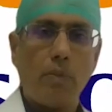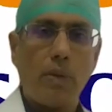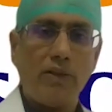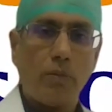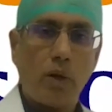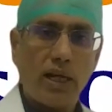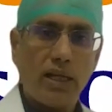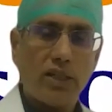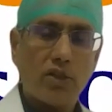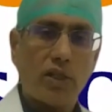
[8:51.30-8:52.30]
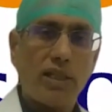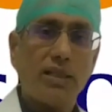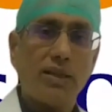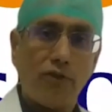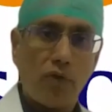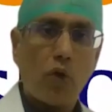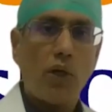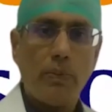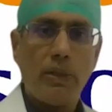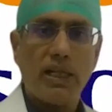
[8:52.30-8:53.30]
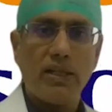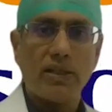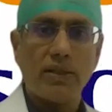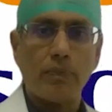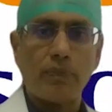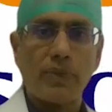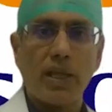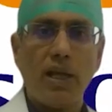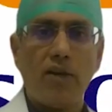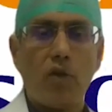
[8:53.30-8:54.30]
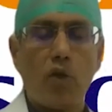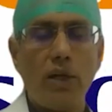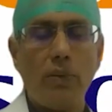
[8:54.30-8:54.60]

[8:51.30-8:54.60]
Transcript: But if the blockage is causing some flow limitations, we